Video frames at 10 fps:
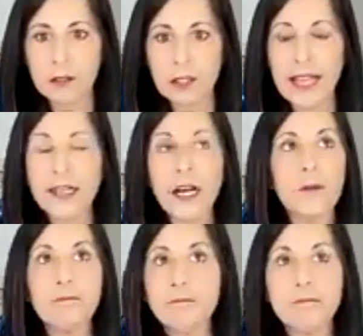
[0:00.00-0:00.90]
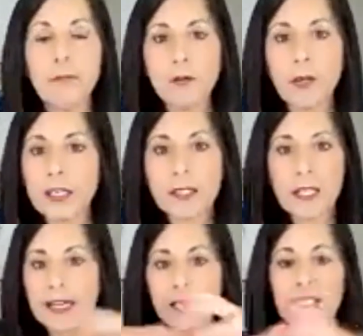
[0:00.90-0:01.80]
like a what is it
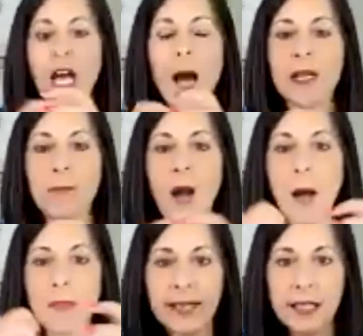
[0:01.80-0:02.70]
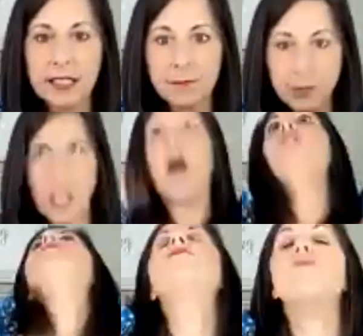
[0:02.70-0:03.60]
like an atomic bomb like it
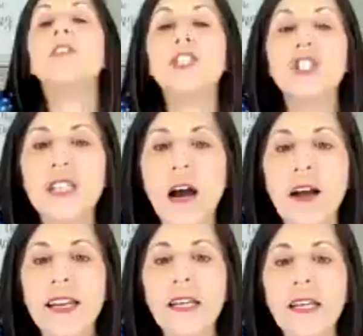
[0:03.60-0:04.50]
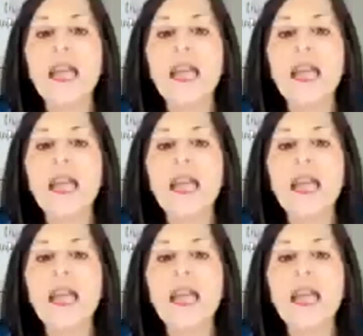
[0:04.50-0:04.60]
explodes and reaches out and it